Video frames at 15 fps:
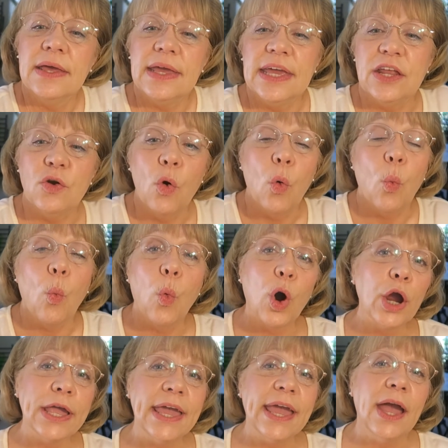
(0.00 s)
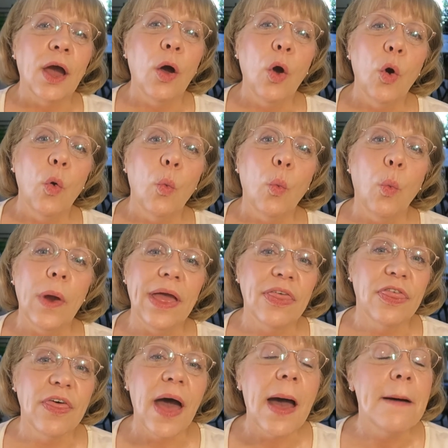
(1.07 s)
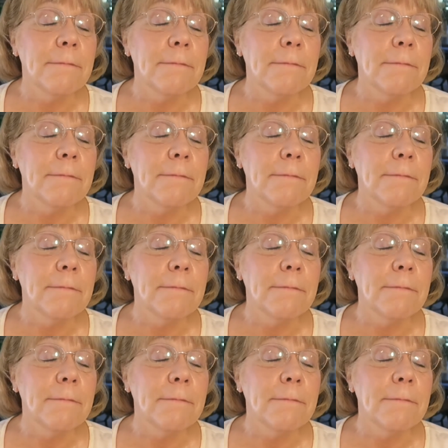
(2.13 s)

in working with